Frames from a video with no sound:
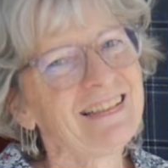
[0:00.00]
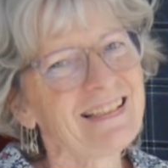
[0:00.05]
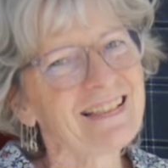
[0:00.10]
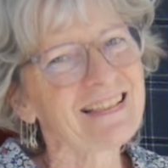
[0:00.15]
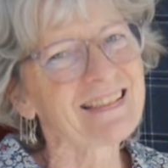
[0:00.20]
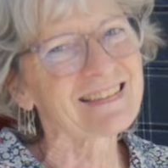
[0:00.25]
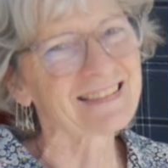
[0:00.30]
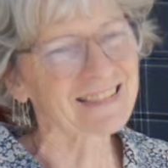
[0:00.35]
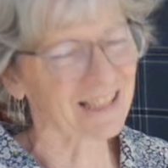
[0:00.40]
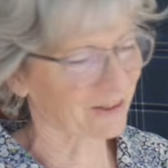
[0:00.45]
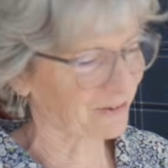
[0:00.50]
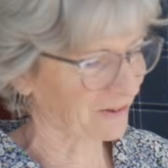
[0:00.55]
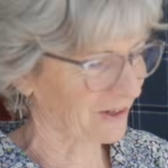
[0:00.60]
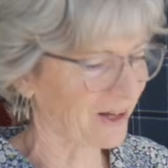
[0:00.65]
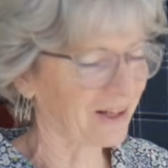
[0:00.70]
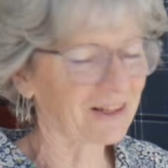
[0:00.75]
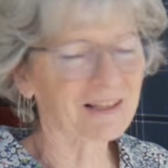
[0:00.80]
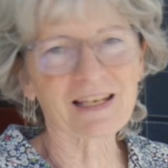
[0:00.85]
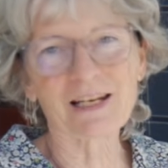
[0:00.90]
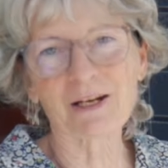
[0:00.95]
So
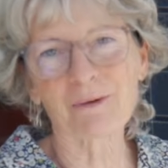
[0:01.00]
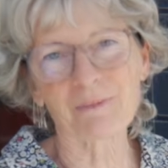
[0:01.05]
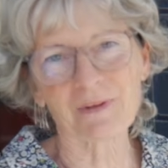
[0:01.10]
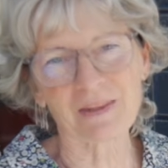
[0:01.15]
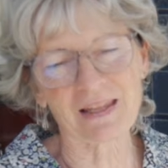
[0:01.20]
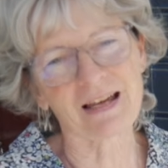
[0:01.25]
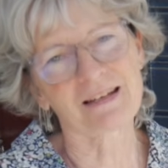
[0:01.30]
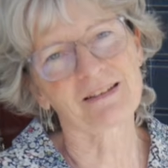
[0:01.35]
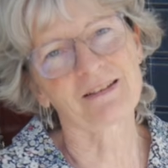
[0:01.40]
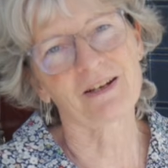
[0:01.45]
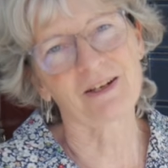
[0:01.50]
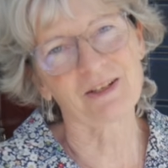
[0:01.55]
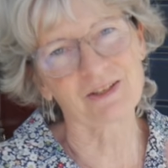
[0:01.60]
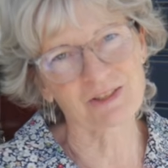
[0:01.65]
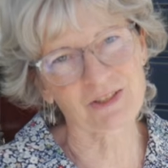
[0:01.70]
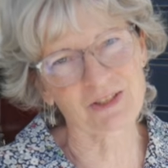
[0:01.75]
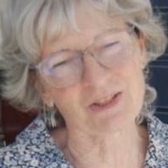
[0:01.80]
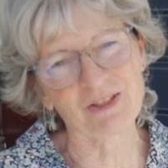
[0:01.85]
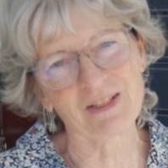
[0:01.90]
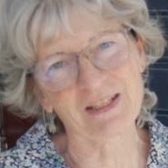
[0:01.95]
I'll get on with that. I'll
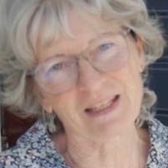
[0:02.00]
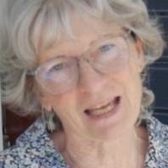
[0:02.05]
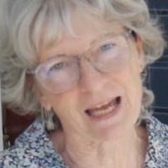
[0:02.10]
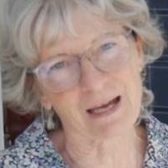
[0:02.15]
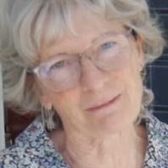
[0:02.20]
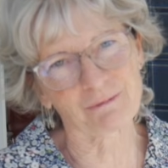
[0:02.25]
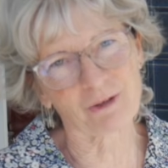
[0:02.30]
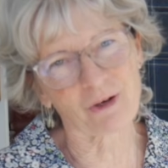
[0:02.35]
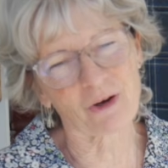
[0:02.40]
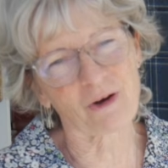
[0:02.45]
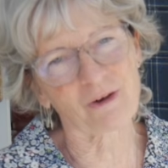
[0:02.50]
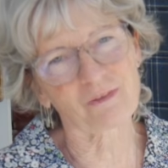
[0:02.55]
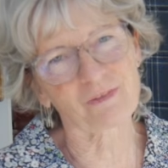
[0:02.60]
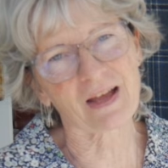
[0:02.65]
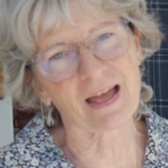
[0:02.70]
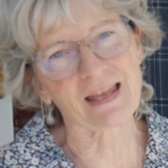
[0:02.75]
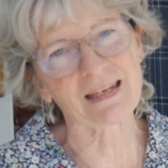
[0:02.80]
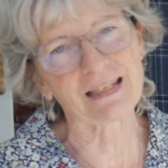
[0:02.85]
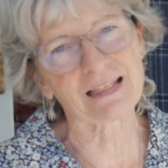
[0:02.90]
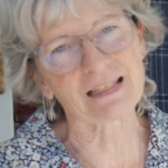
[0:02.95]
turn the camera off
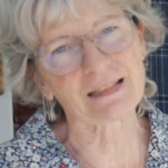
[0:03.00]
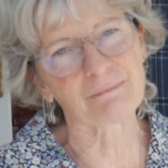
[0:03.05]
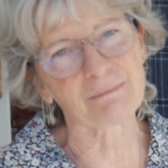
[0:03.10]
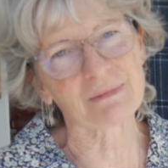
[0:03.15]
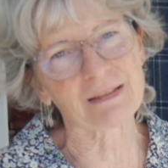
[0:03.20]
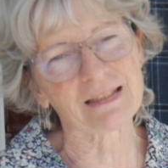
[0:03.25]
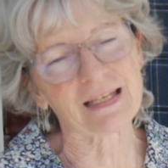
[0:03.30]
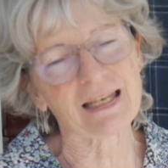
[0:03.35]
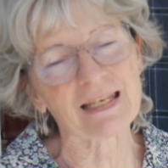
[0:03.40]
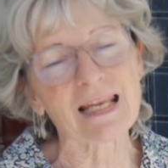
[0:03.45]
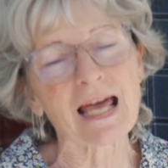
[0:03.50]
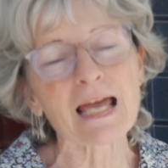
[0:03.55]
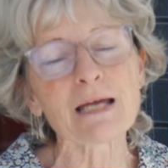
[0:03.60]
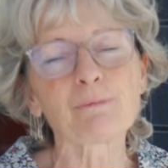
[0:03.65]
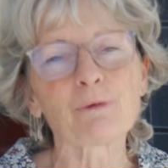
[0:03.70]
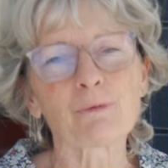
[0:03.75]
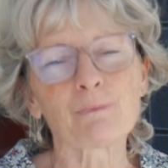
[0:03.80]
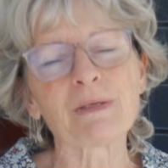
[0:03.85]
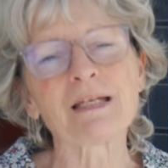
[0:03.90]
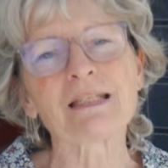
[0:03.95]
and it'll
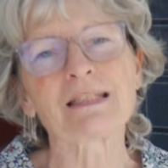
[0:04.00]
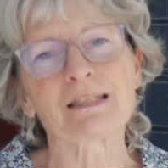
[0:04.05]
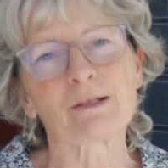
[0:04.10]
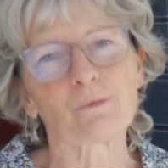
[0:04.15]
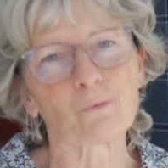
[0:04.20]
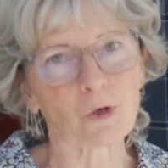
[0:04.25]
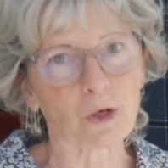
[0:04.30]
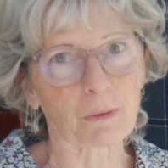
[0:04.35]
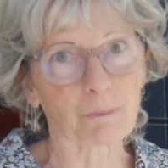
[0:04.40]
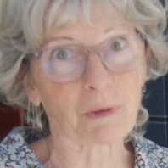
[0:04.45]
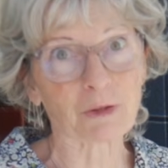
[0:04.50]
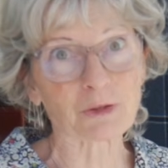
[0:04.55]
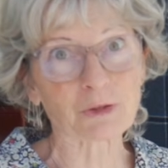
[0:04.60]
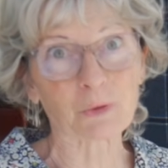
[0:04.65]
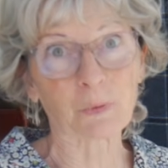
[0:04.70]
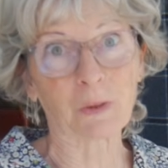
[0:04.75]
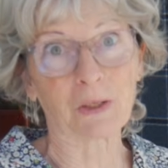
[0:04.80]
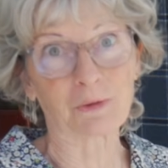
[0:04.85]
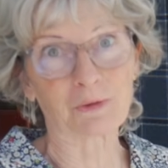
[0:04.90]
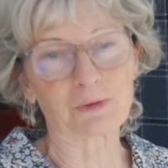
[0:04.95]
enable me to work much
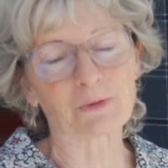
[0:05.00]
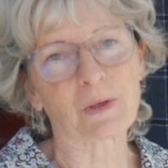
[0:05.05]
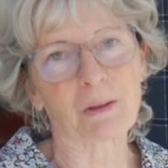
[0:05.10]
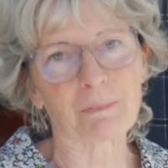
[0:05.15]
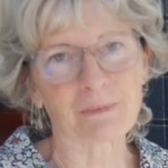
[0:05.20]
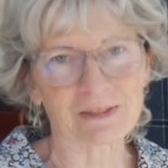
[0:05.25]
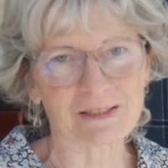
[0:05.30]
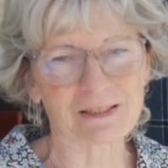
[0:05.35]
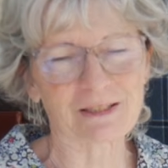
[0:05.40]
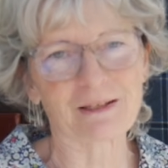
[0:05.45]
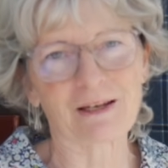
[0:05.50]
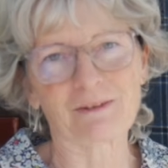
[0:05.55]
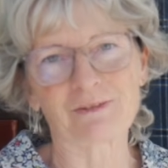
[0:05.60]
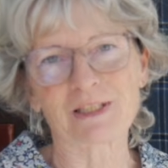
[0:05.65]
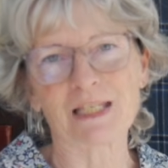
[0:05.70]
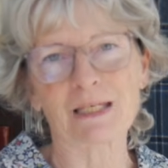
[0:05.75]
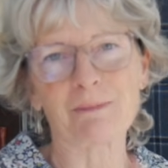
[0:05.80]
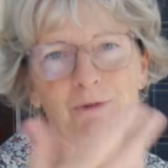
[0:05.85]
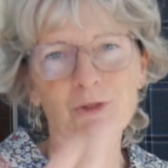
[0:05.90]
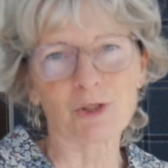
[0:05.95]
quicker as well, because I don't have to
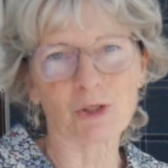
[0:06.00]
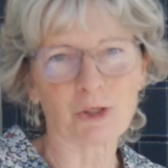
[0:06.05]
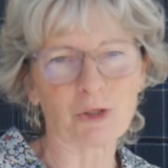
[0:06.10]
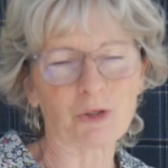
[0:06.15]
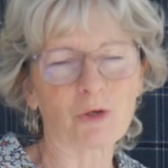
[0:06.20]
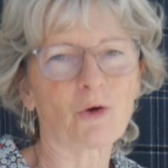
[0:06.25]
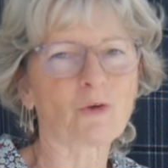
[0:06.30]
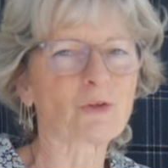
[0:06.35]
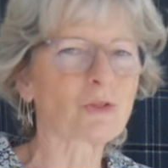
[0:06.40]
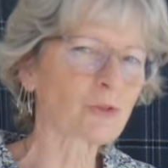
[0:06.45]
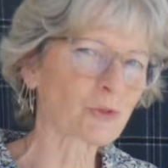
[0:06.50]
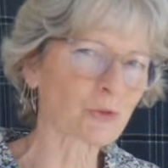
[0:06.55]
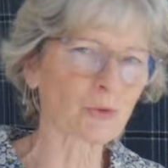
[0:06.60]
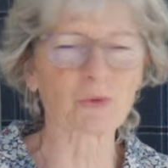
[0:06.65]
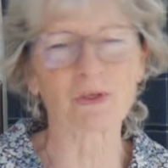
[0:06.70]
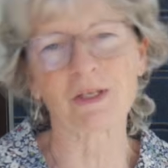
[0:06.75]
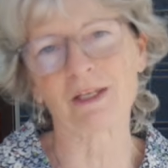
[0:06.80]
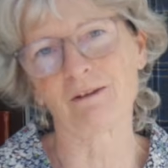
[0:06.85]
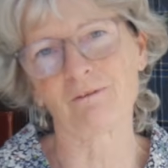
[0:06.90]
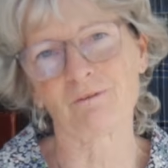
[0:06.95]
keep turning it on and
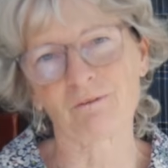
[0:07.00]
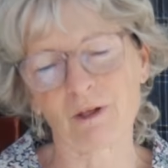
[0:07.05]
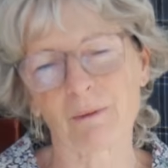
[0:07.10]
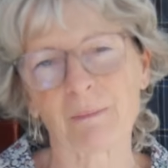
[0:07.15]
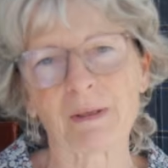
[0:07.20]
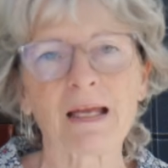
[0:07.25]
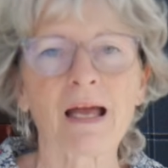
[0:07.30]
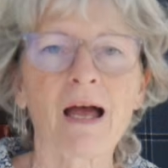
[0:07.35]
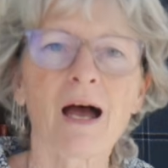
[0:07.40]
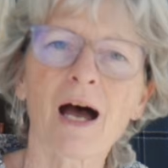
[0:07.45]
talking and filming.